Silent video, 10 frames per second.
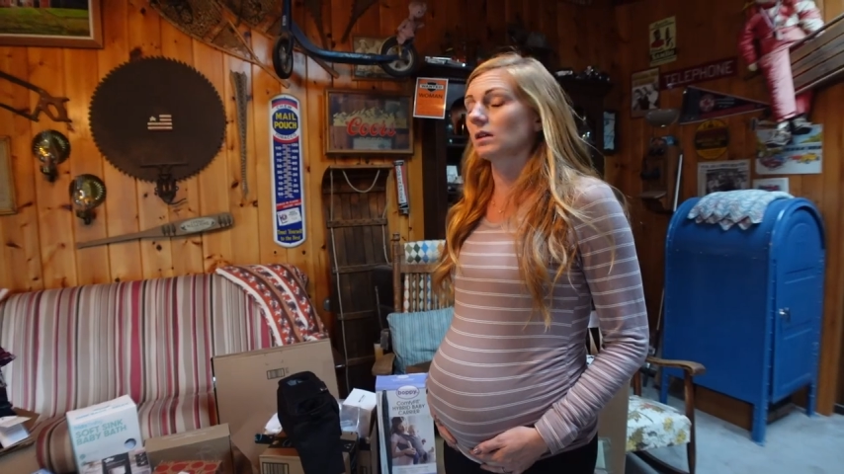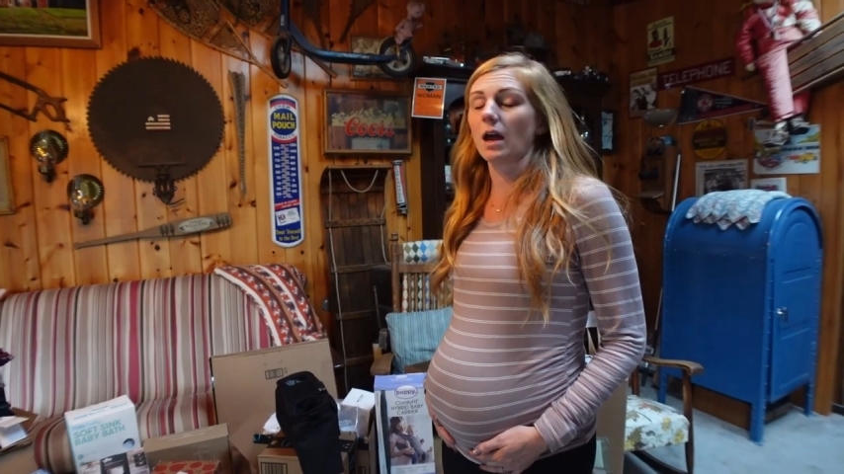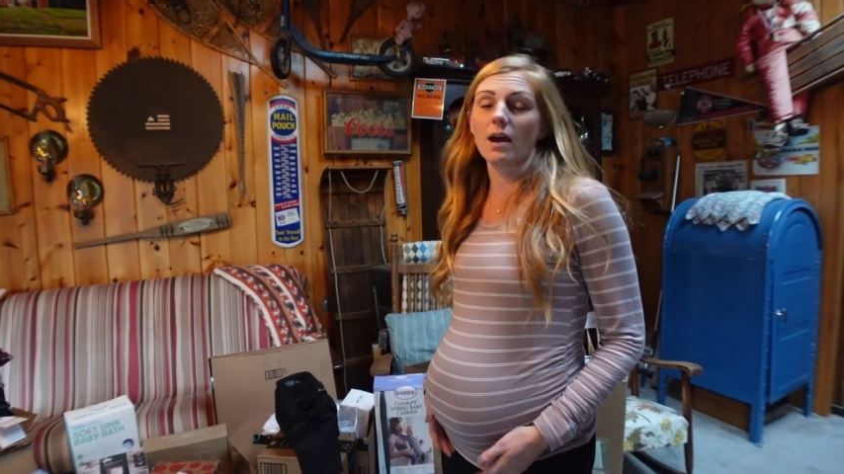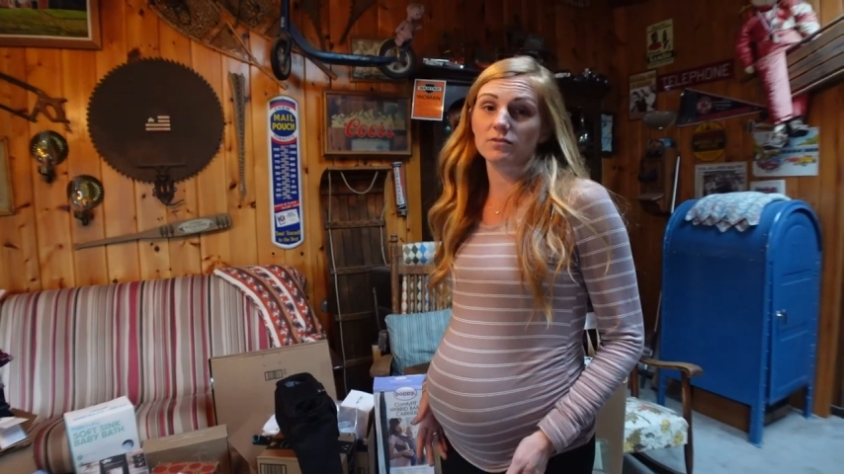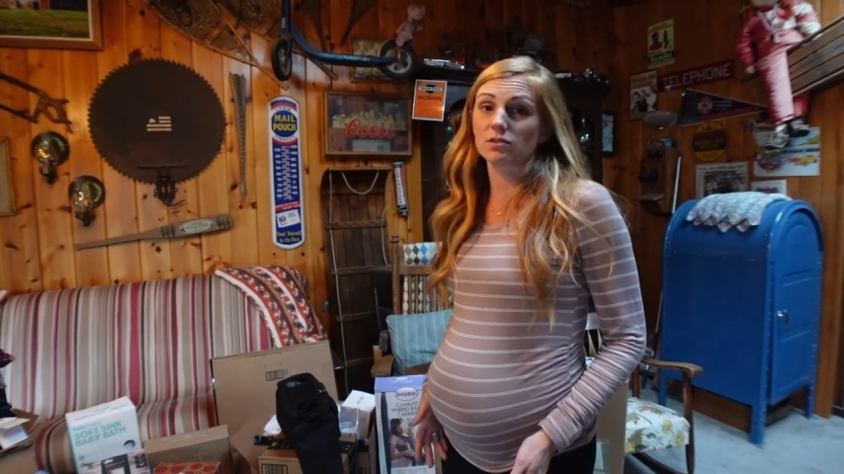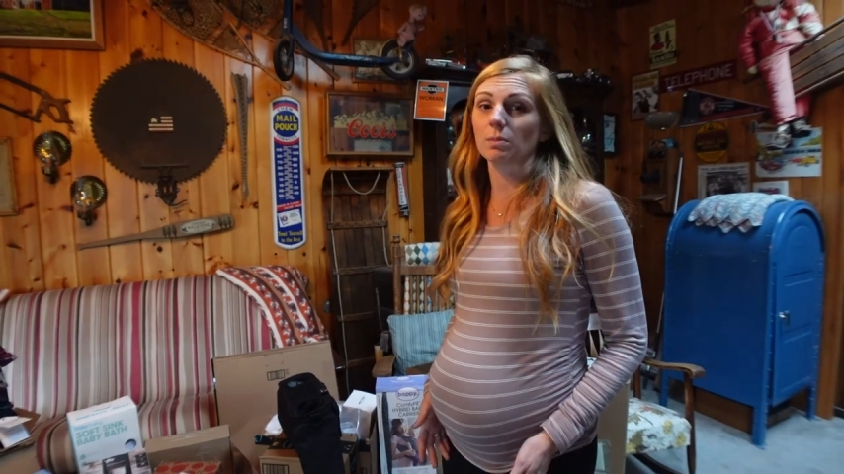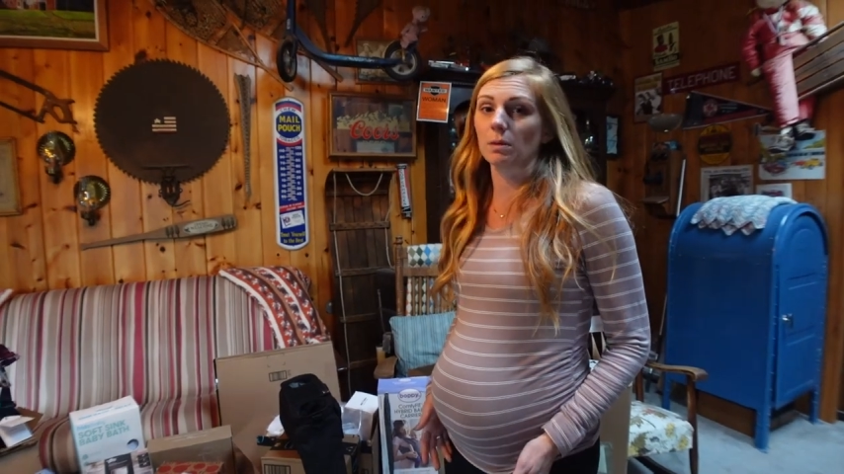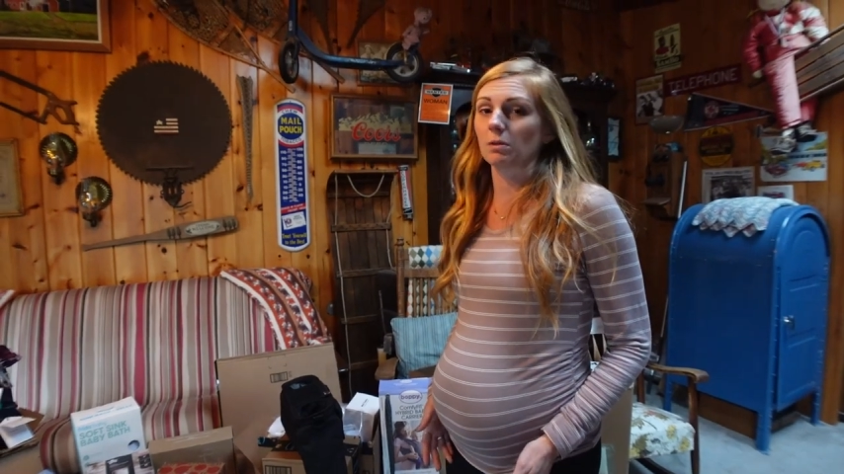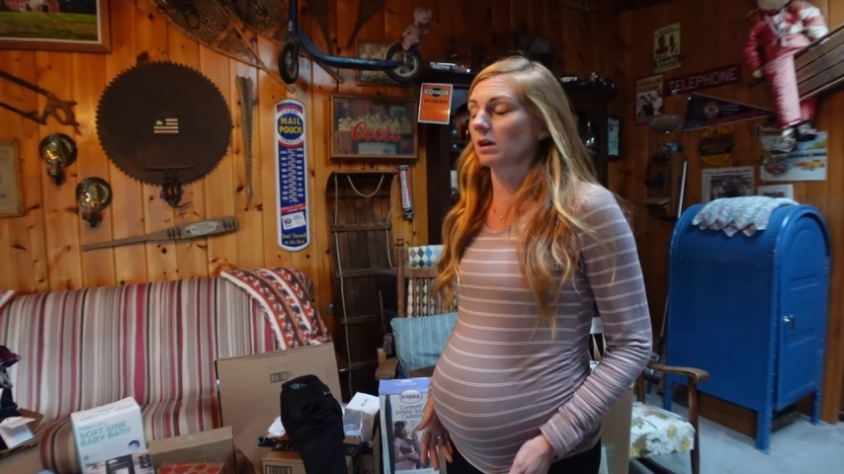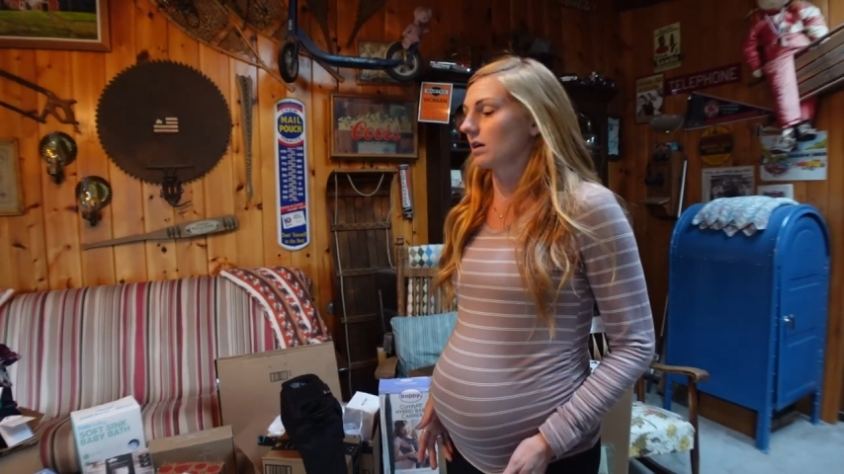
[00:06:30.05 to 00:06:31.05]
after the
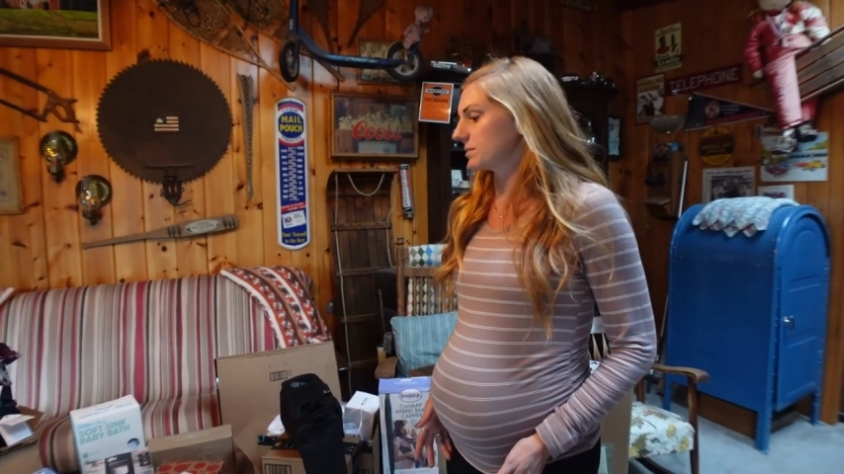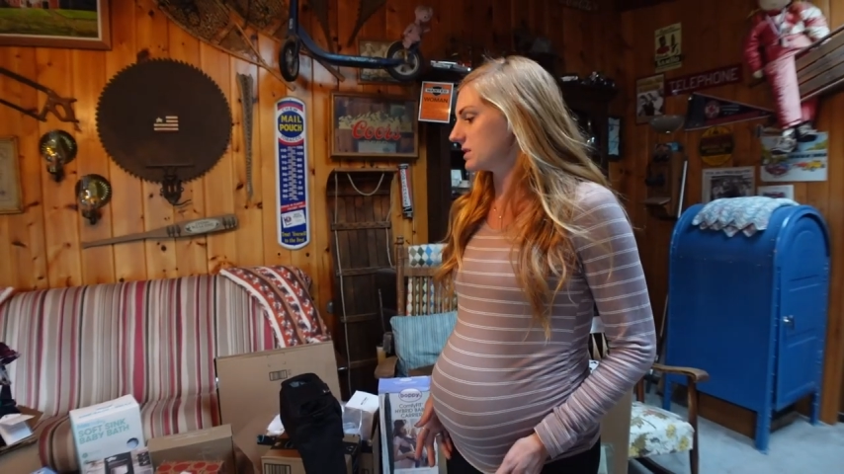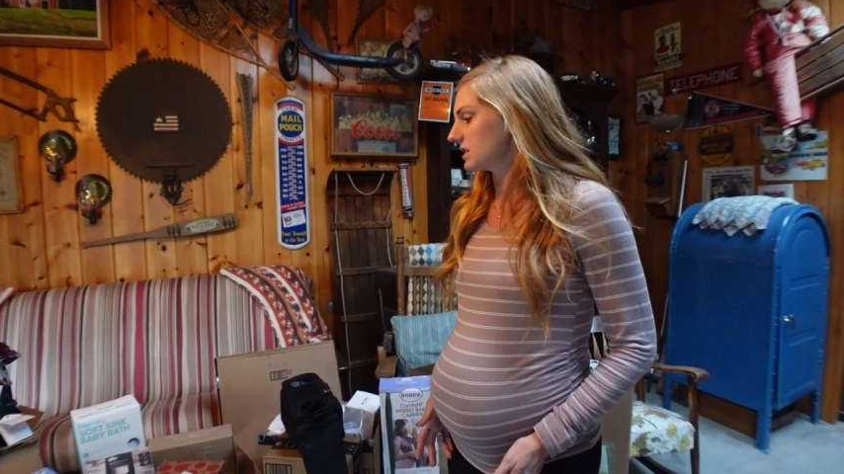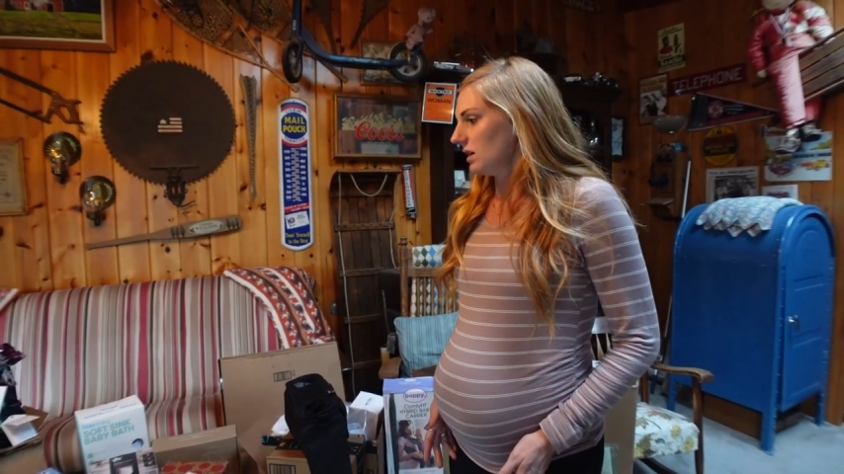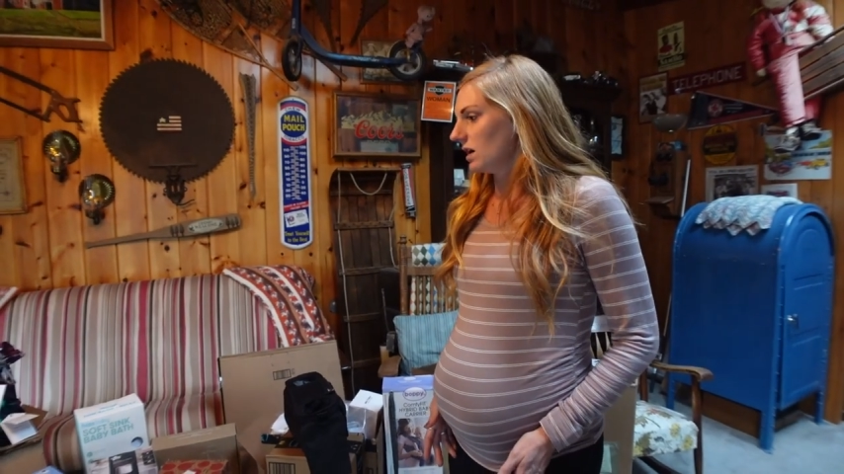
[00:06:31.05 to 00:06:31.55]
baby comes.